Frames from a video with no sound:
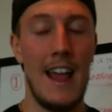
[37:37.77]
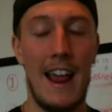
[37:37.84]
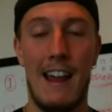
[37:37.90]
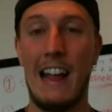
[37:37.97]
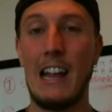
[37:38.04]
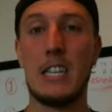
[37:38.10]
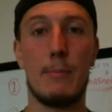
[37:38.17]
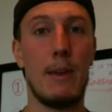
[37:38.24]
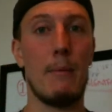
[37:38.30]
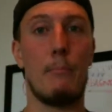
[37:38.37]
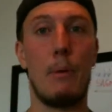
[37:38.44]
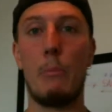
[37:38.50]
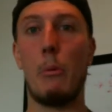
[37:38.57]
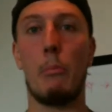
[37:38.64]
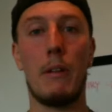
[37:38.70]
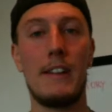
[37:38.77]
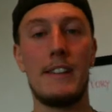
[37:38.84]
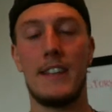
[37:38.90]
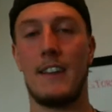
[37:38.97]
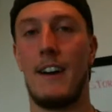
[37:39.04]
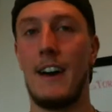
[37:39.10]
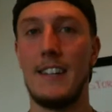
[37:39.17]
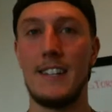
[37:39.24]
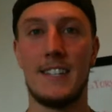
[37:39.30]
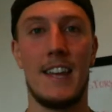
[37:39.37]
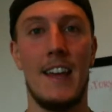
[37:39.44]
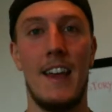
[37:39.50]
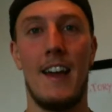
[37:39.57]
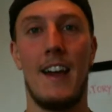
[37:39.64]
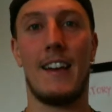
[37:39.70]
And I used to be a people pleaser, guys.
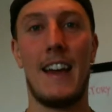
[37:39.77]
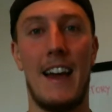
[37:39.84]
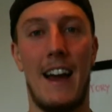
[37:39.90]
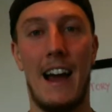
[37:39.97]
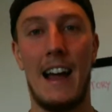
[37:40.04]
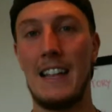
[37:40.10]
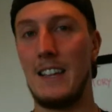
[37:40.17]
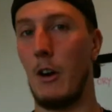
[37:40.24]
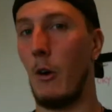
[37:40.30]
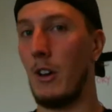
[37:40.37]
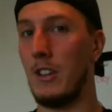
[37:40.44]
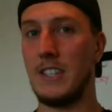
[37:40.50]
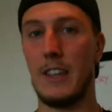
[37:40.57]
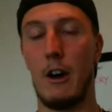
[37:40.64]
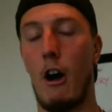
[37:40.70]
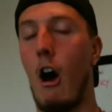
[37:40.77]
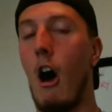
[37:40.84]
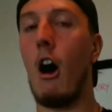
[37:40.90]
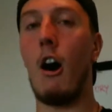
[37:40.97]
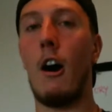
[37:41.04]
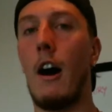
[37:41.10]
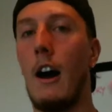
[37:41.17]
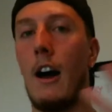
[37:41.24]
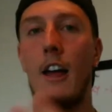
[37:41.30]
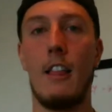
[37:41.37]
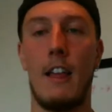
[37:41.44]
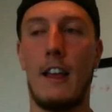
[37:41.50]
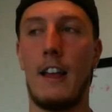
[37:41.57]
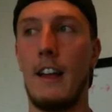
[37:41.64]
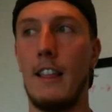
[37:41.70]
Okay, I always thought,
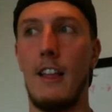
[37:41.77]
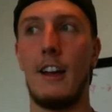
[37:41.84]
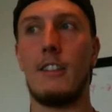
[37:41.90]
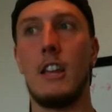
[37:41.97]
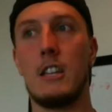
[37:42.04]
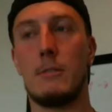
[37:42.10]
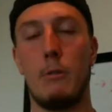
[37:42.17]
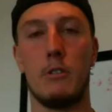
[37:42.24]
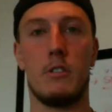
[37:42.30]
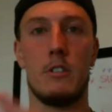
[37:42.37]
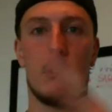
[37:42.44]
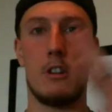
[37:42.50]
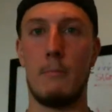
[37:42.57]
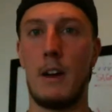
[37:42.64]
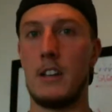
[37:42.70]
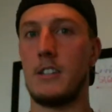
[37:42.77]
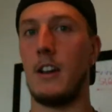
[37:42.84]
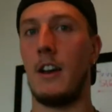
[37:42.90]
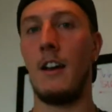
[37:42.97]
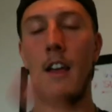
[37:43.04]
I like this person so much.